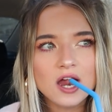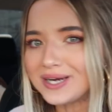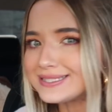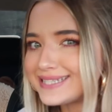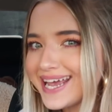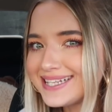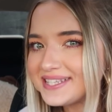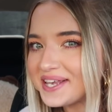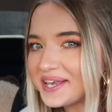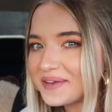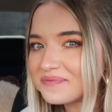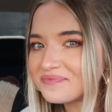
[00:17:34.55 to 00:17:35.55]
where's
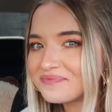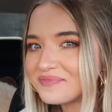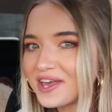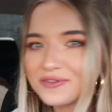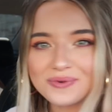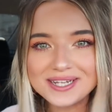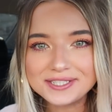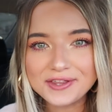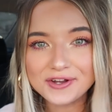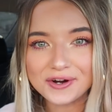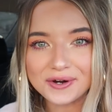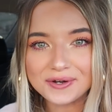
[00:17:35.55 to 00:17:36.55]
Daisy and the rest of
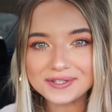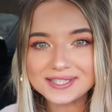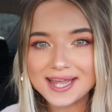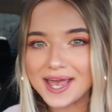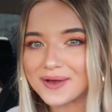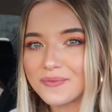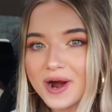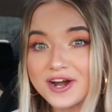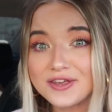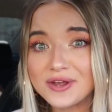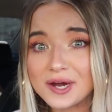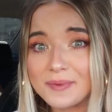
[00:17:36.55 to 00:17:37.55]
the girls? Like, why are
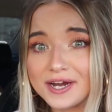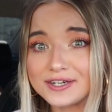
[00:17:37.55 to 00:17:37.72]
you here by